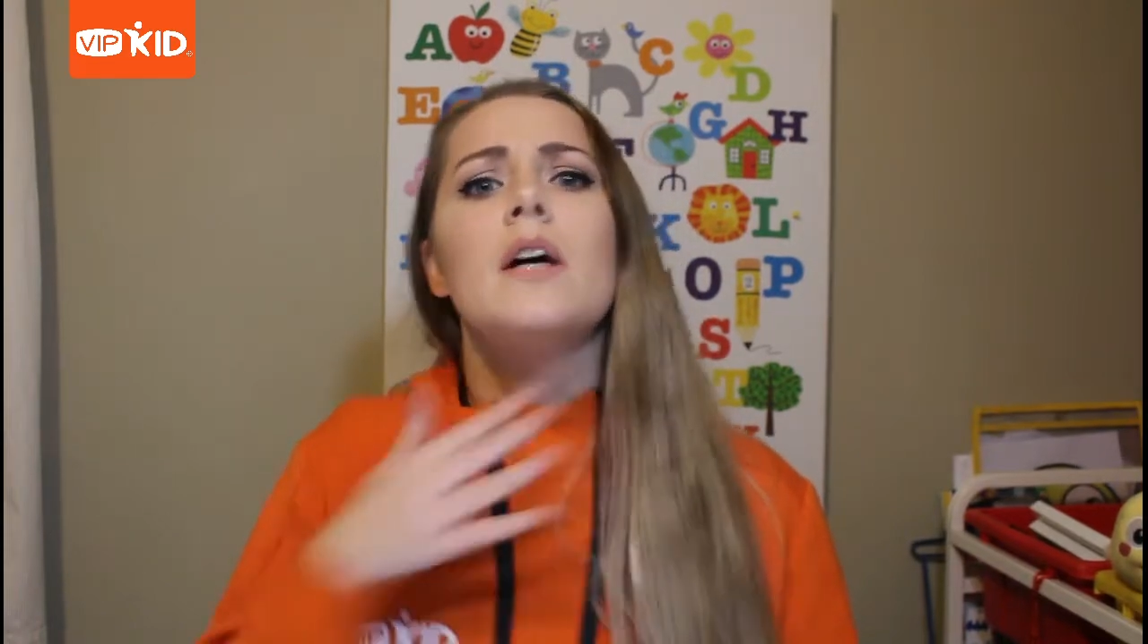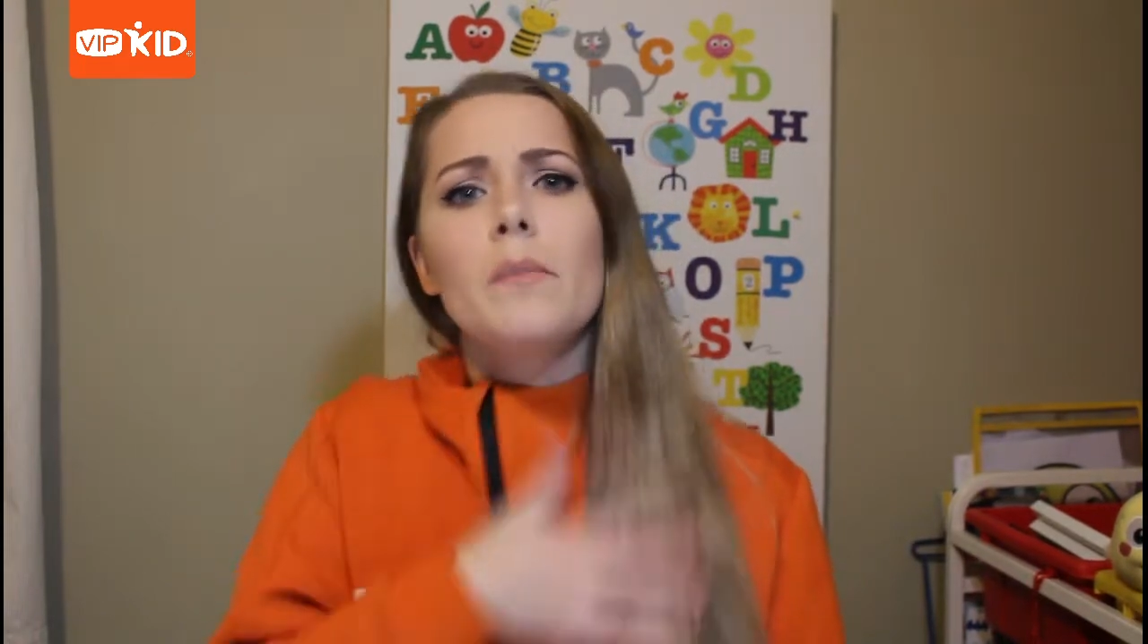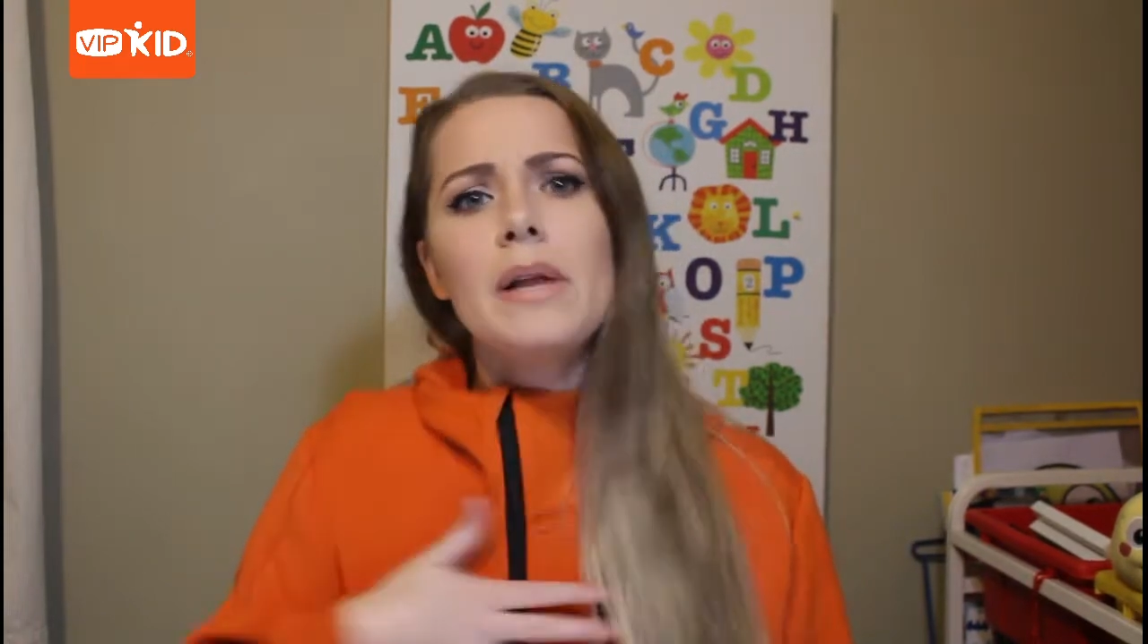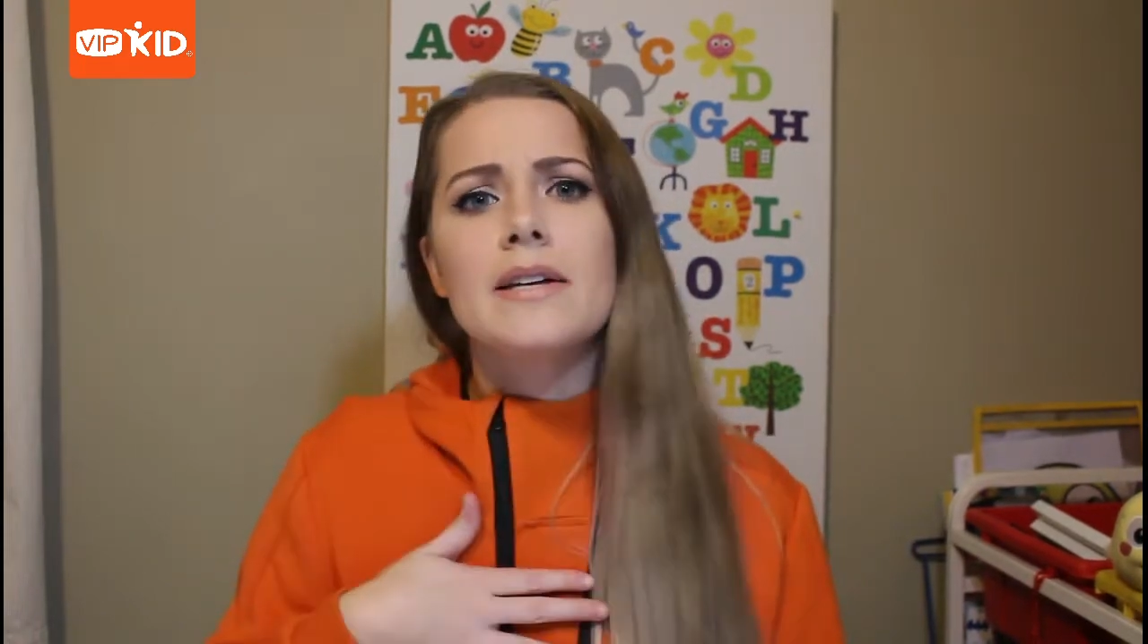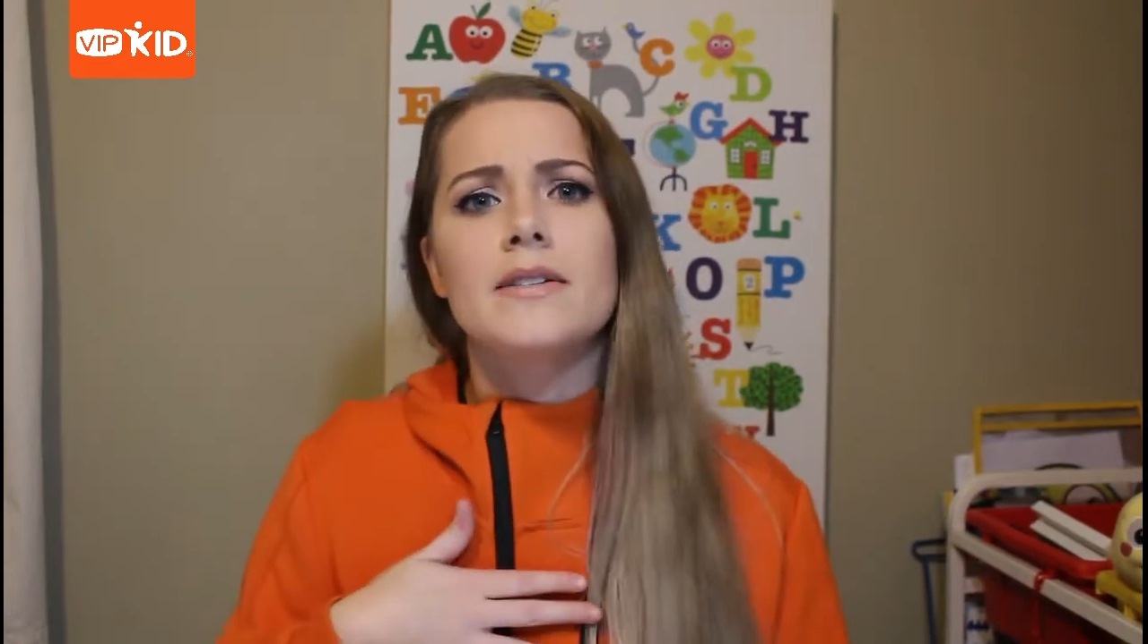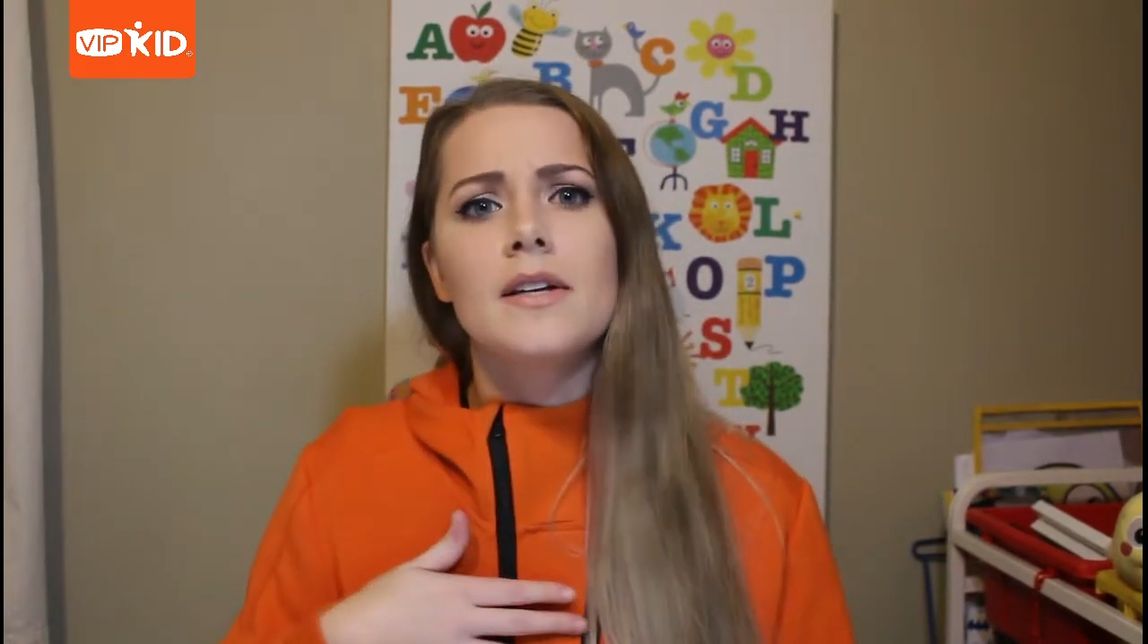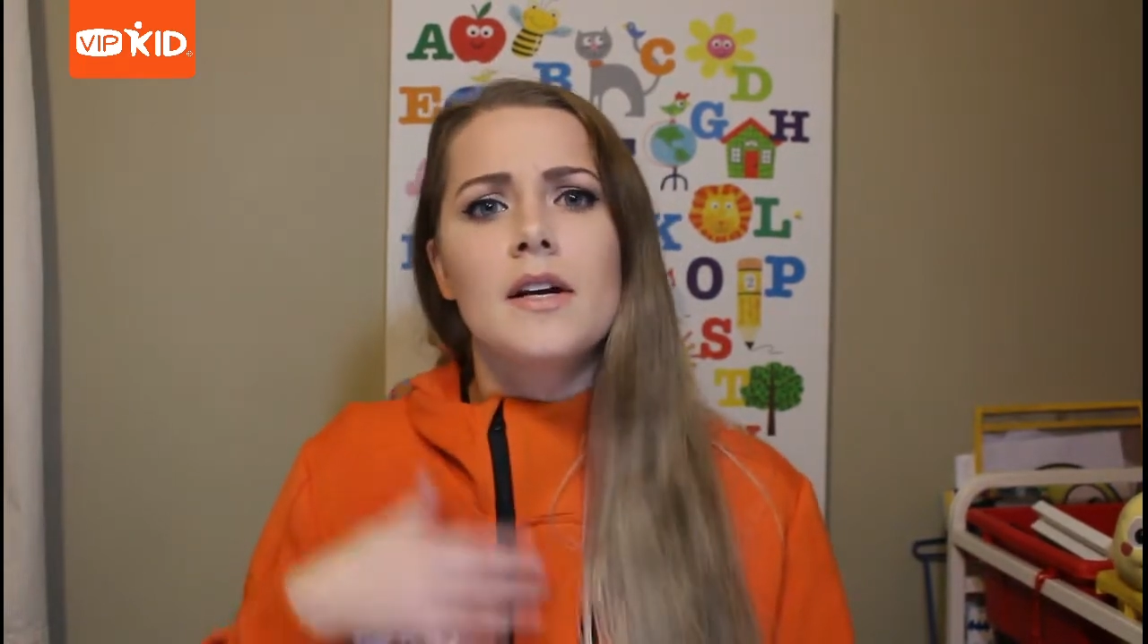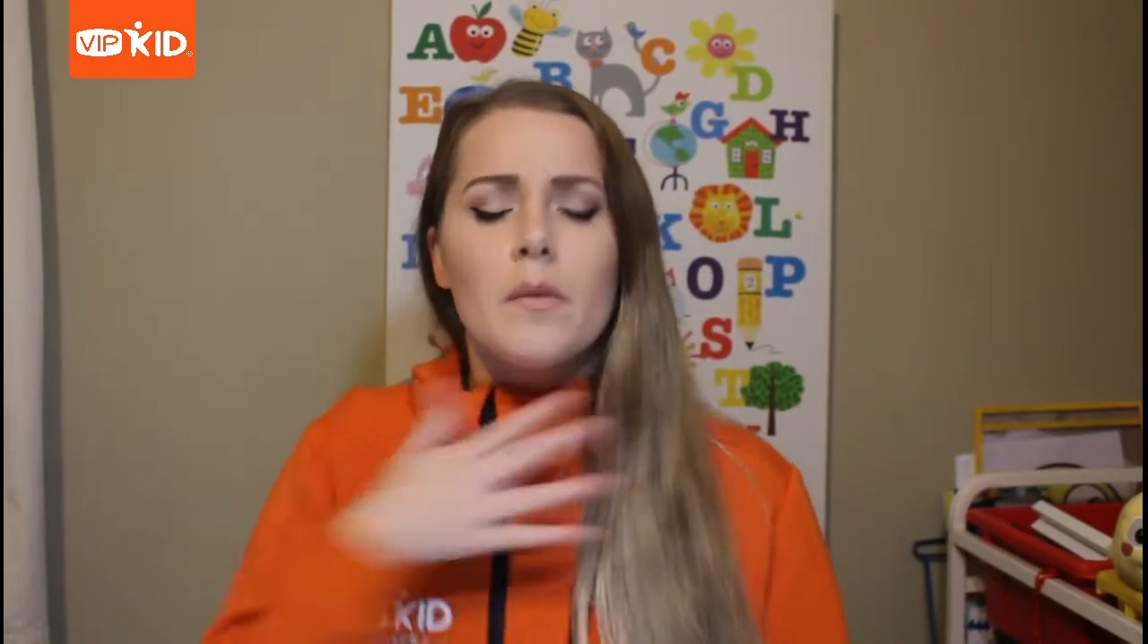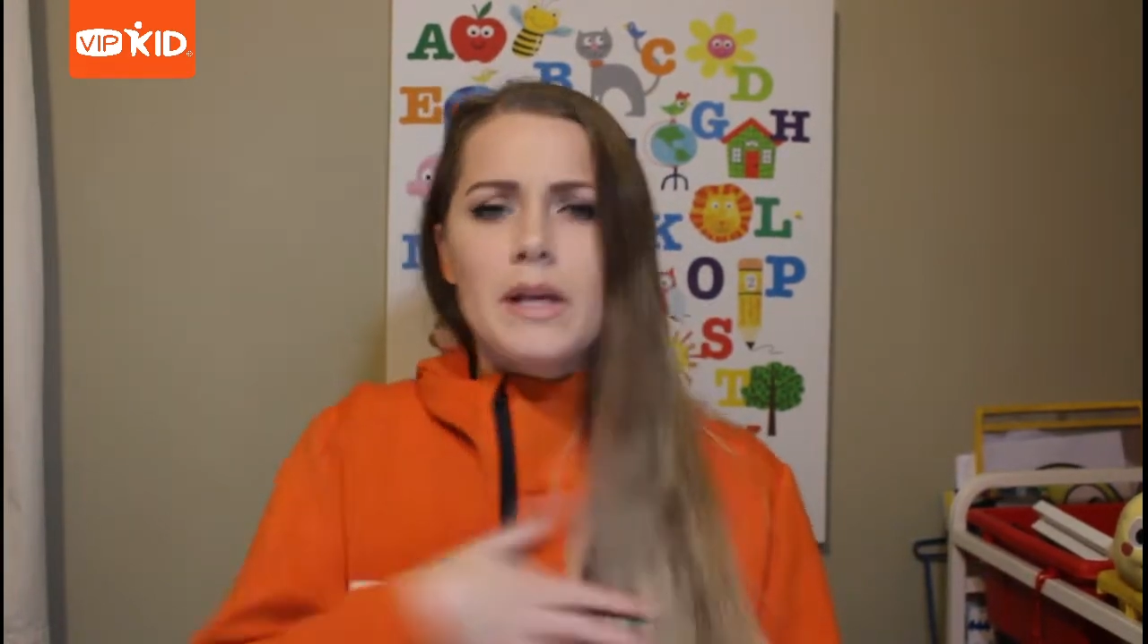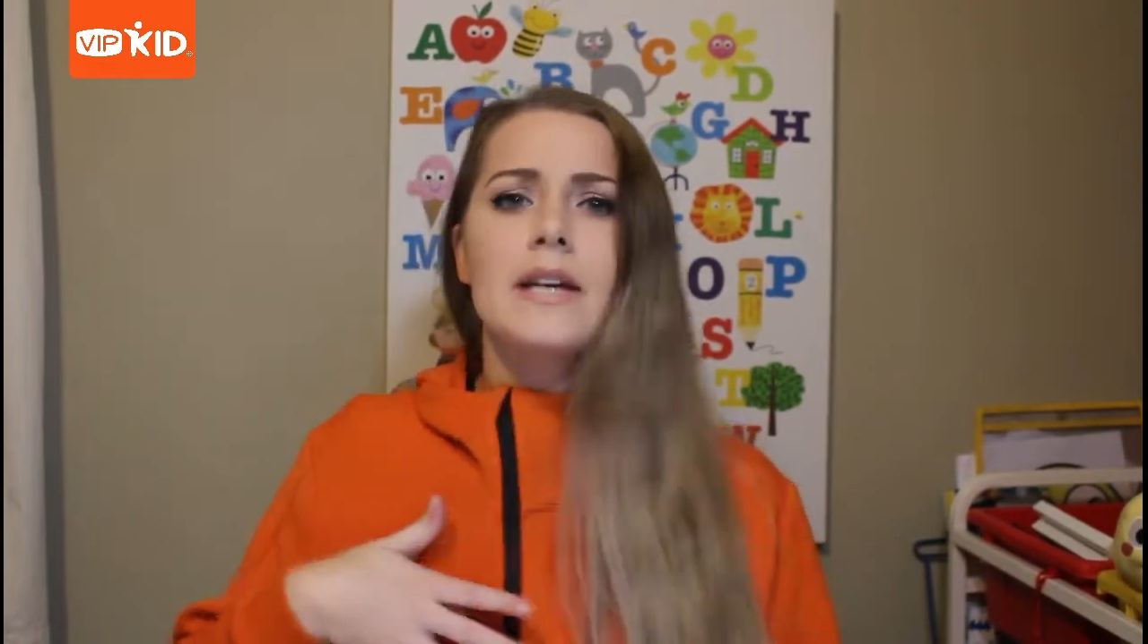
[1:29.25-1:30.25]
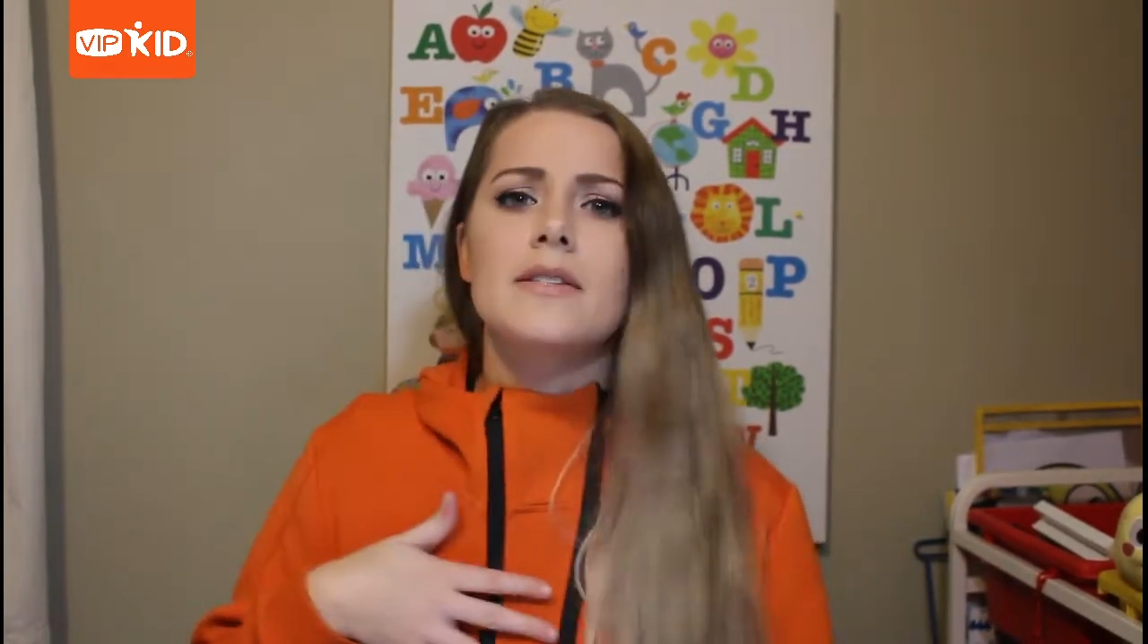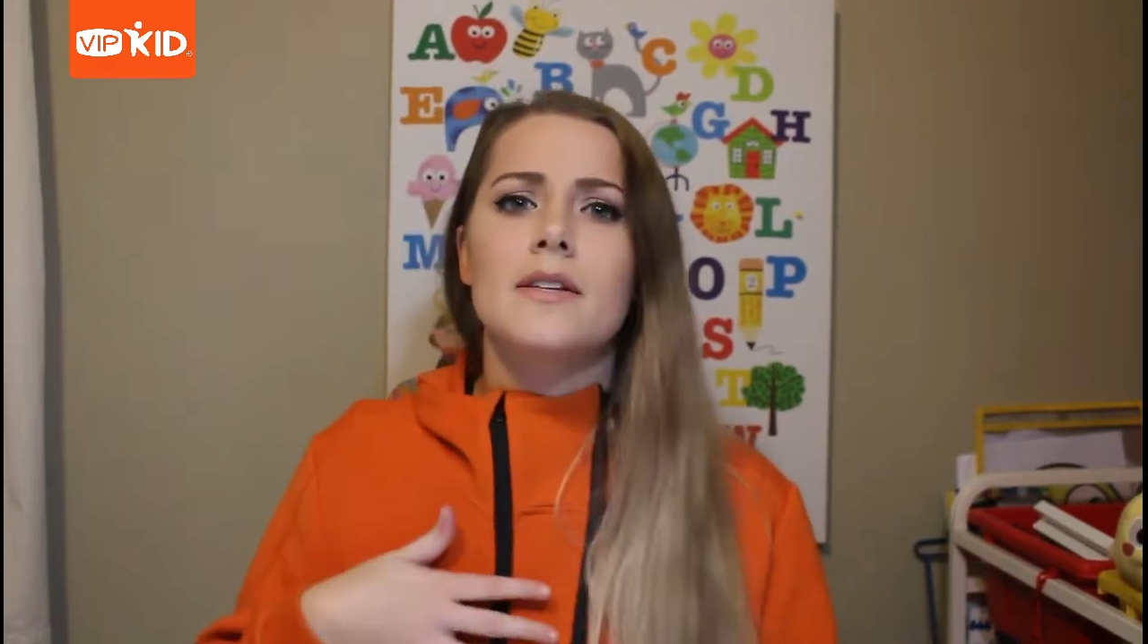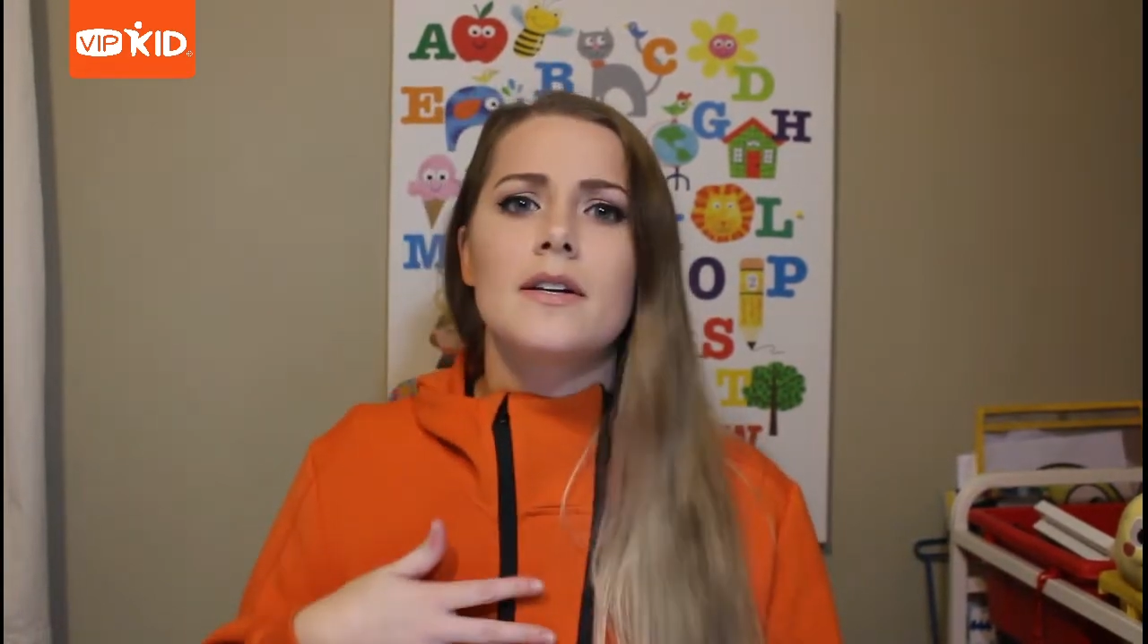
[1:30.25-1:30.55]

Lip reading: please, please.